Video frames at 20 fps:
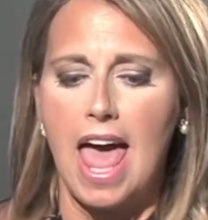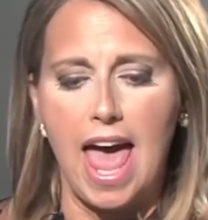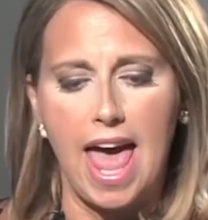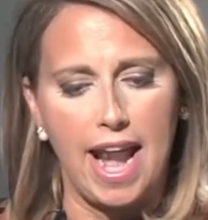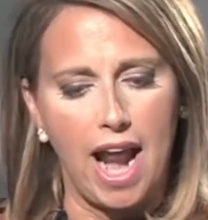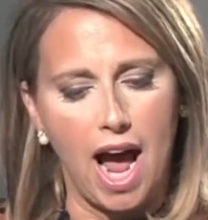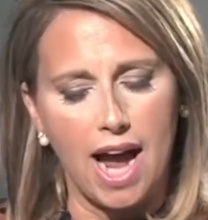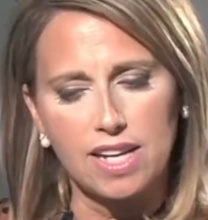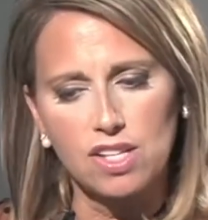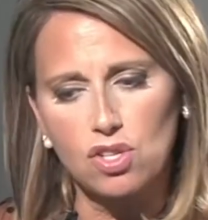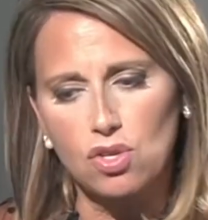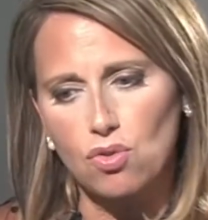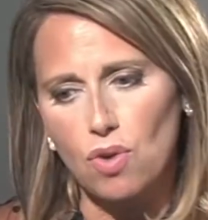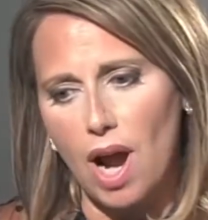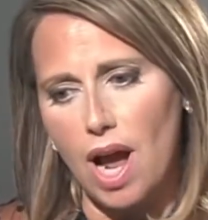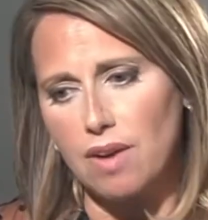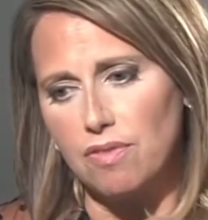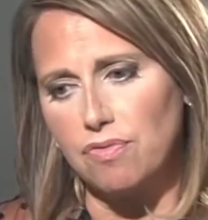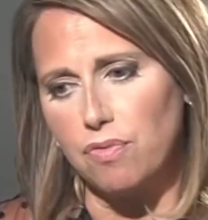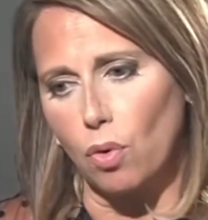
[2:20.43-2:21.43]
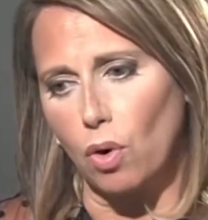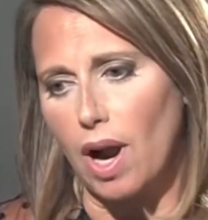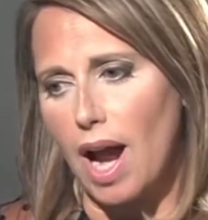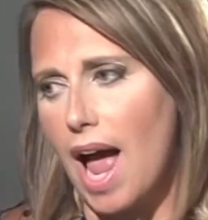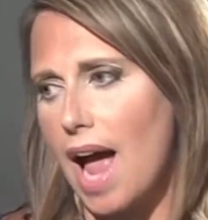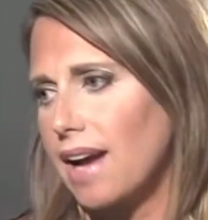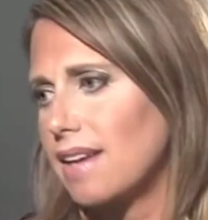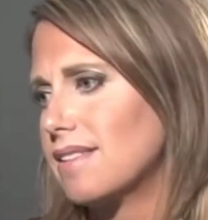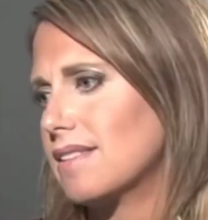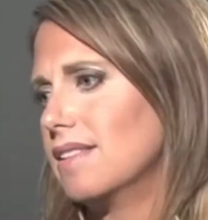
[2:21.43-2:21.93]
And I strive for
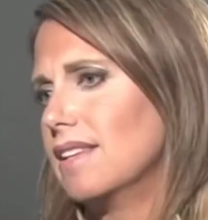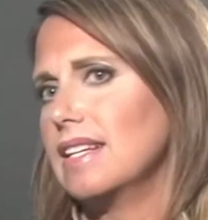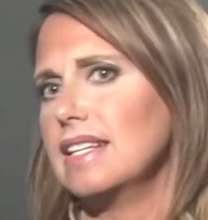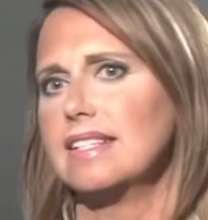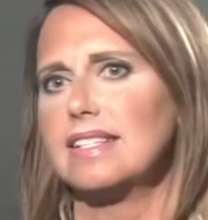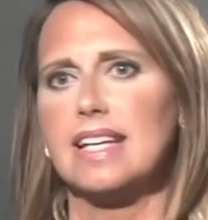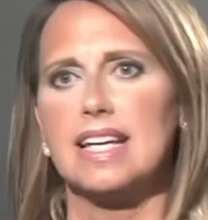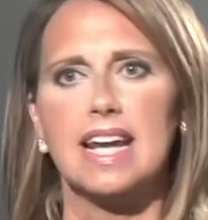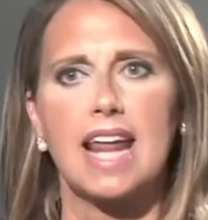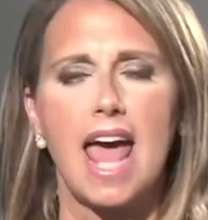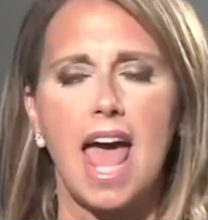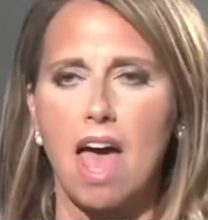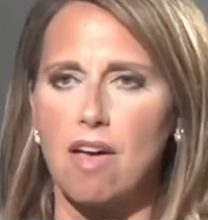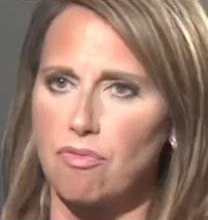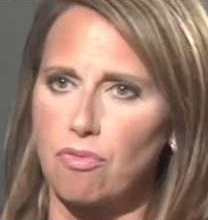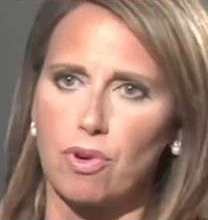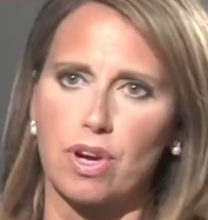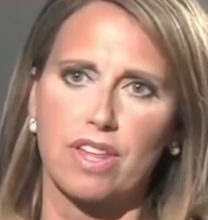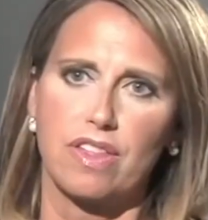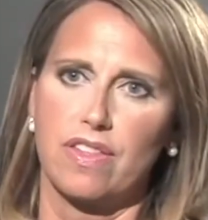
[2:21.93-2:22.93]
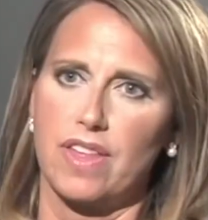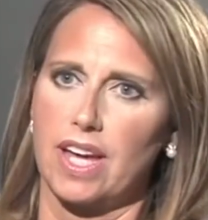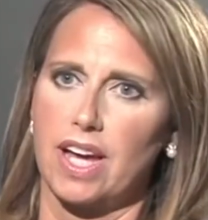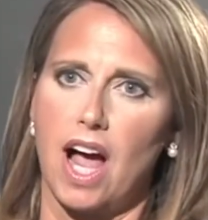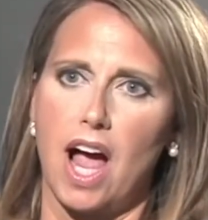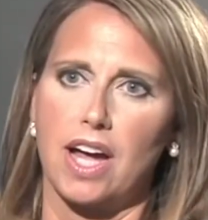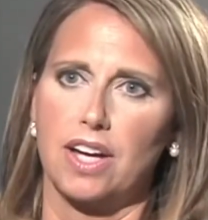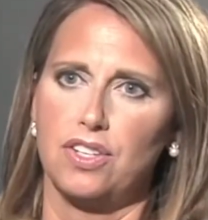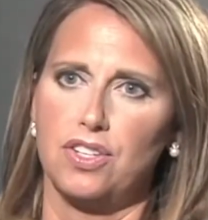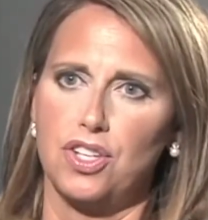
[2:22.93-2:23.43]
excellence in everything
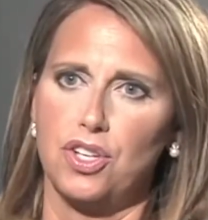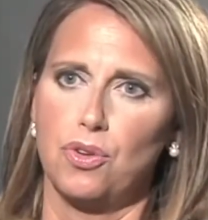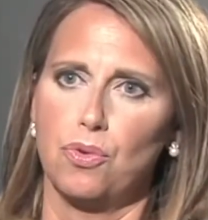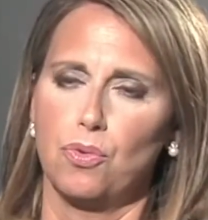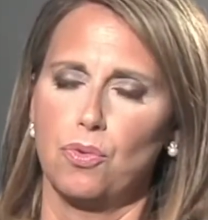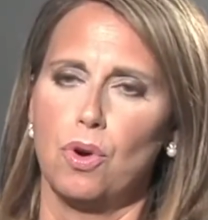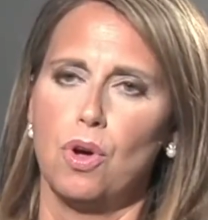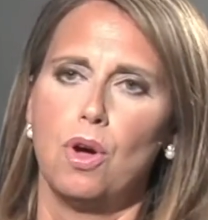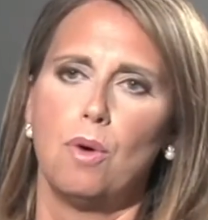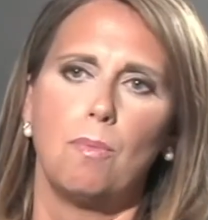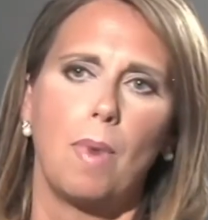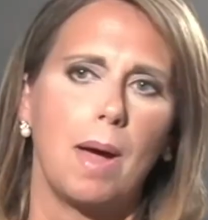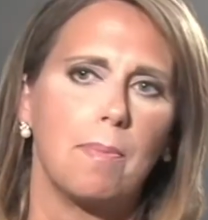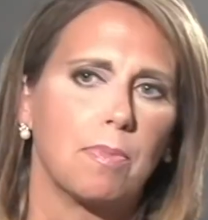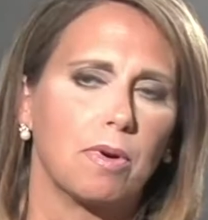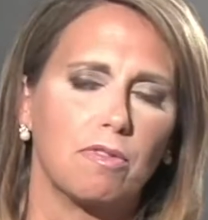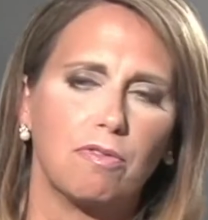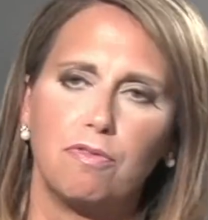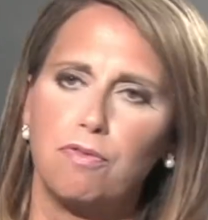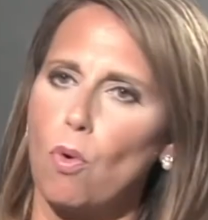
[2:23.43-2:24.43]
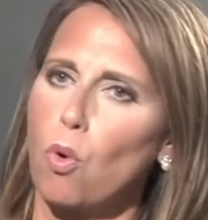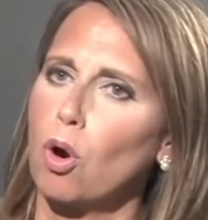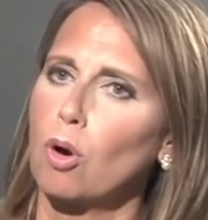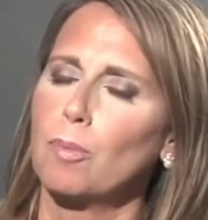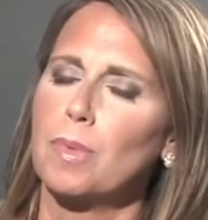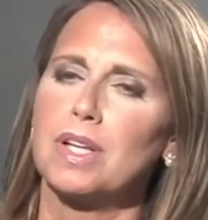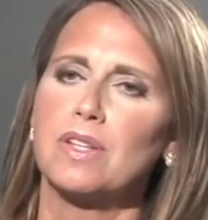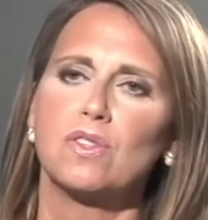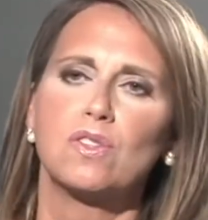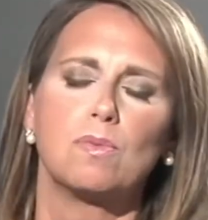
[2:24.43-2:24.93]
I do my
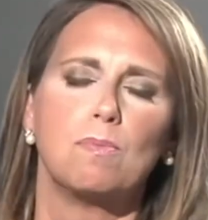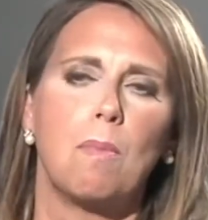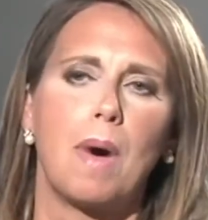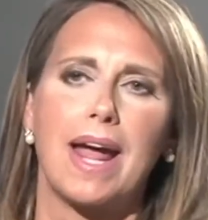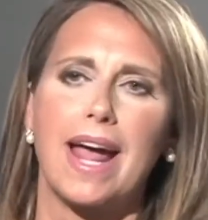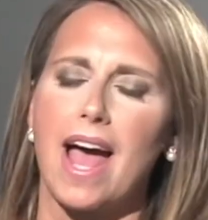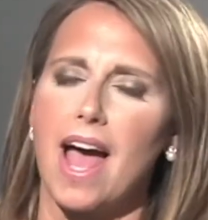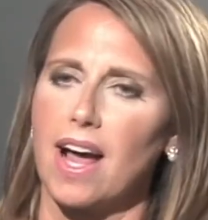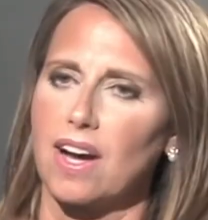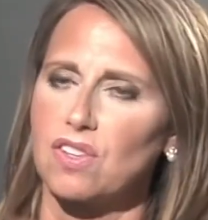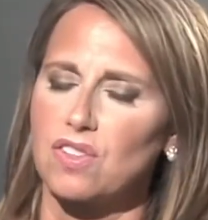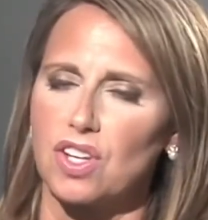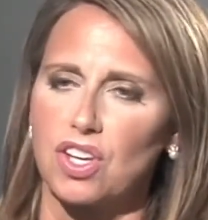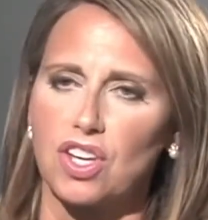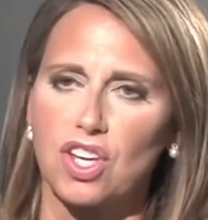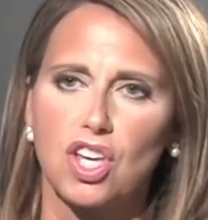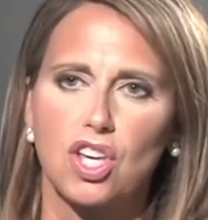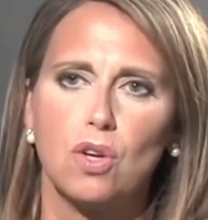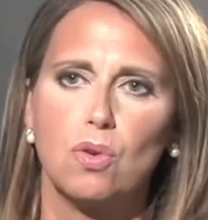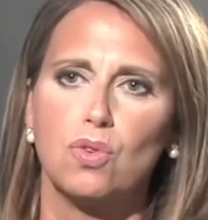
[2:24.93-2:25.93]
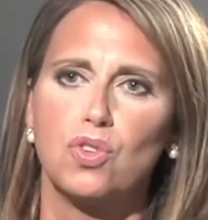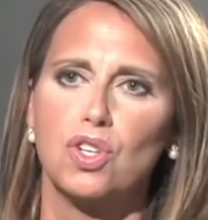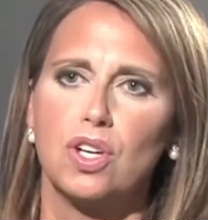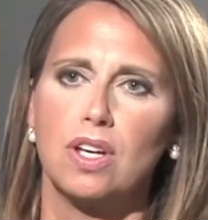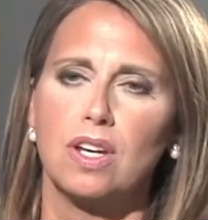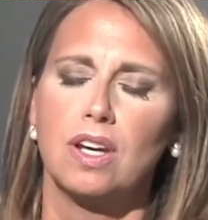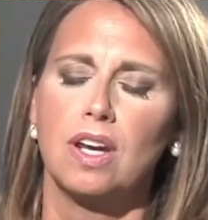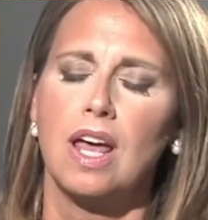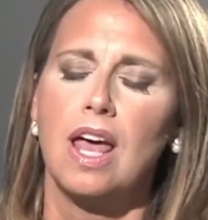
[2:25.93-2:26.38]
performance, my execution,